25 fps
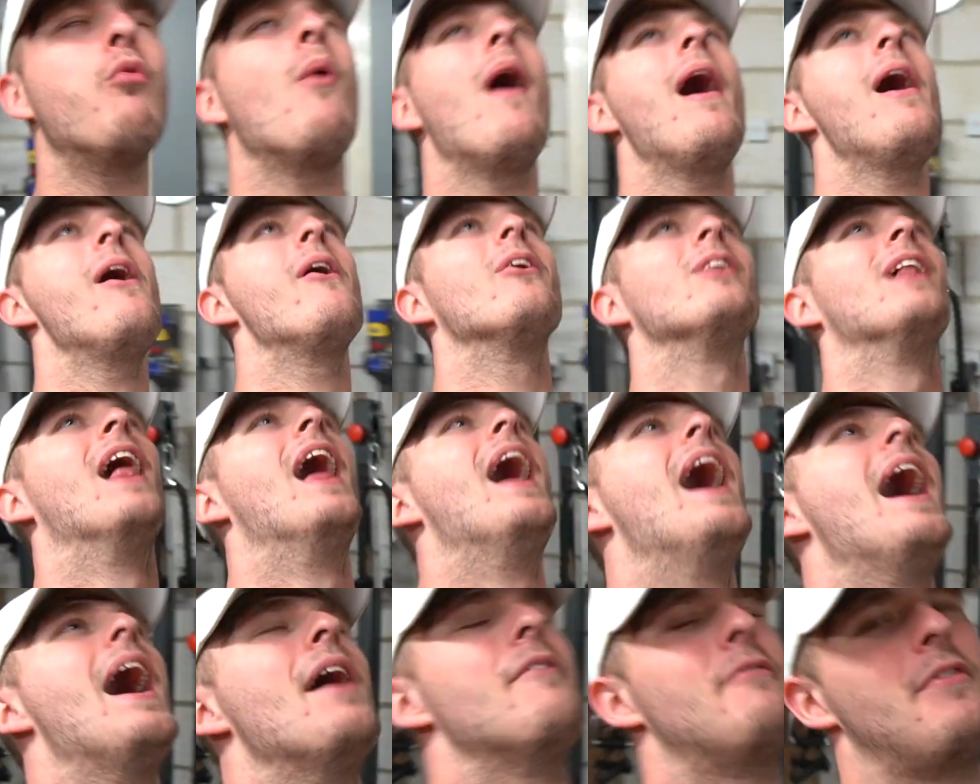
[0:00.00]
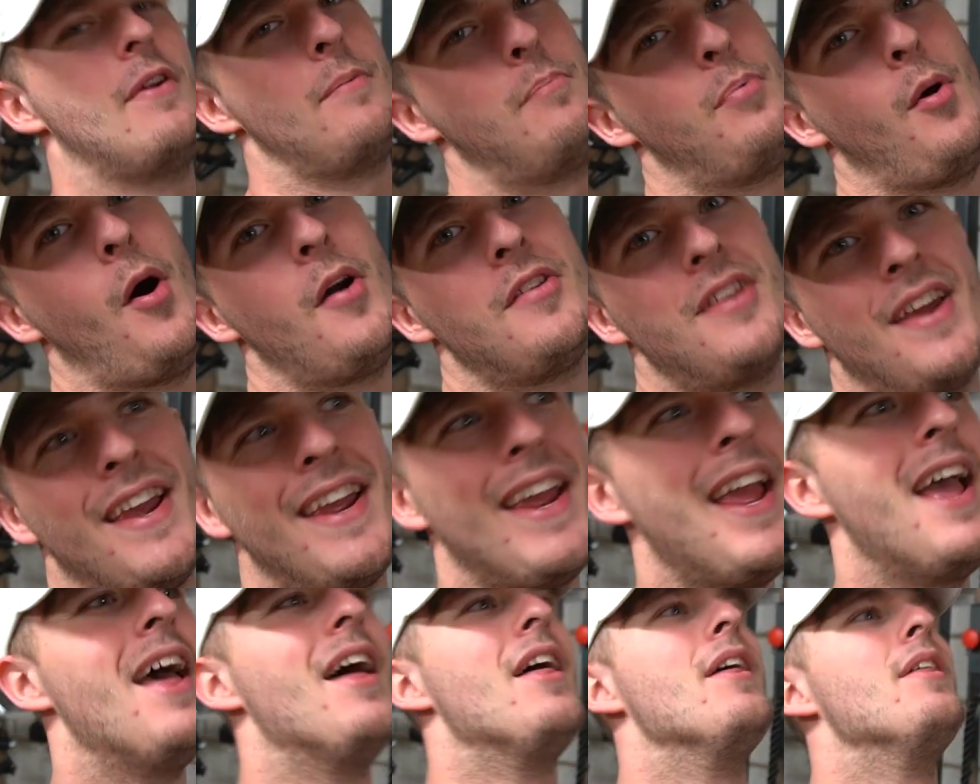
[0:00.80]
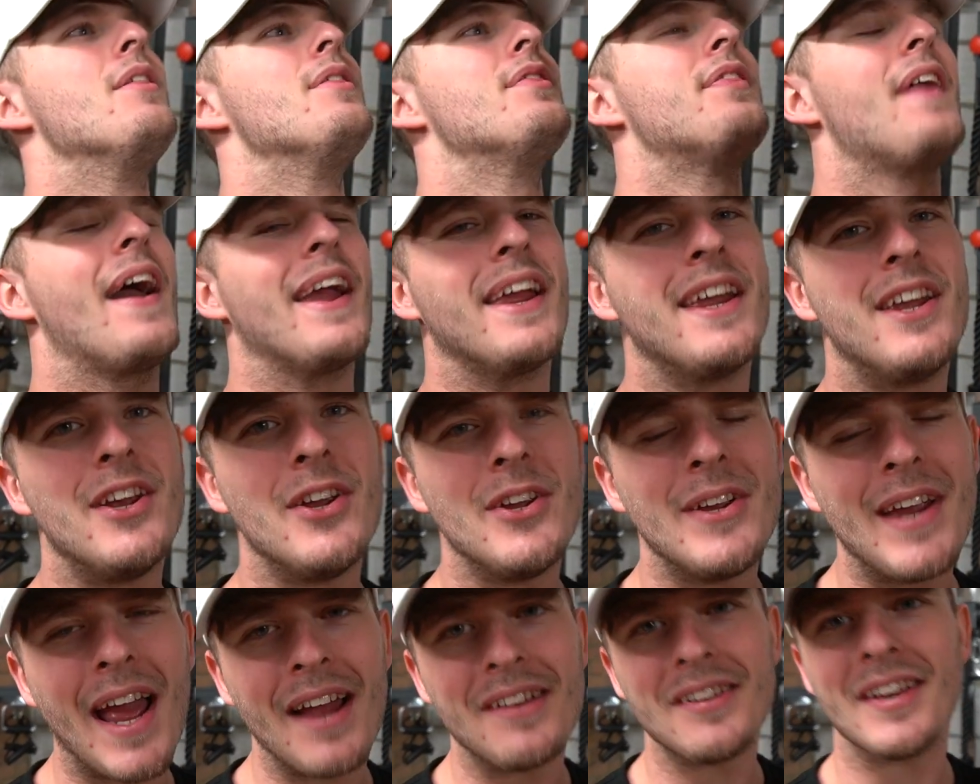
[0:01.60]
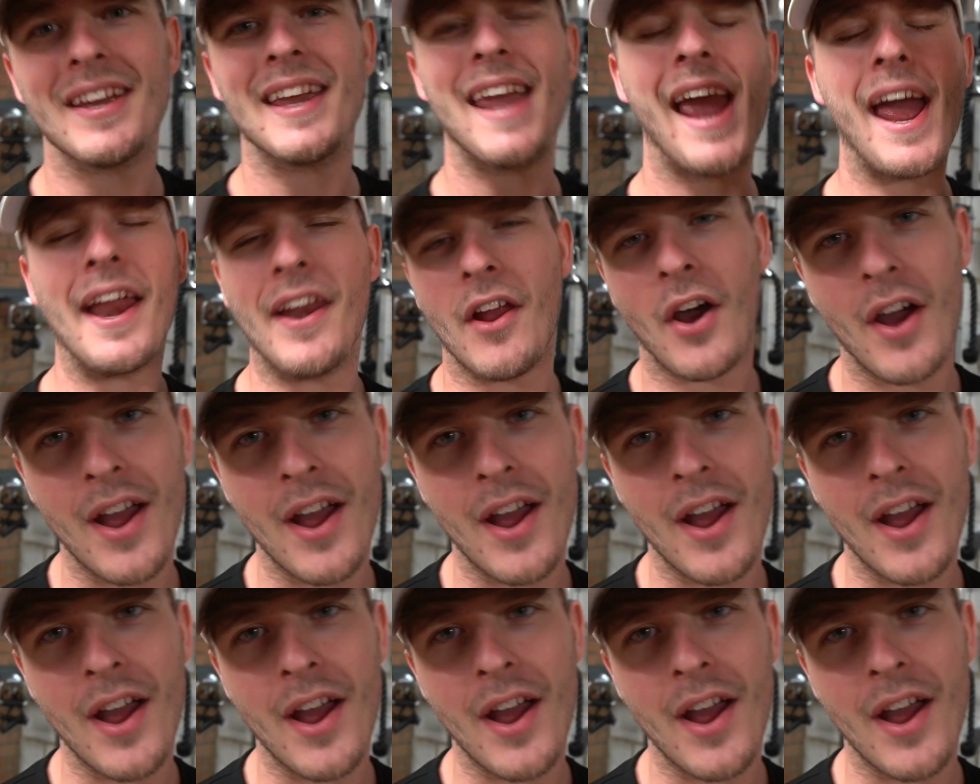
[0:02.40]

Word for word: Well, everybody, thank you yet again.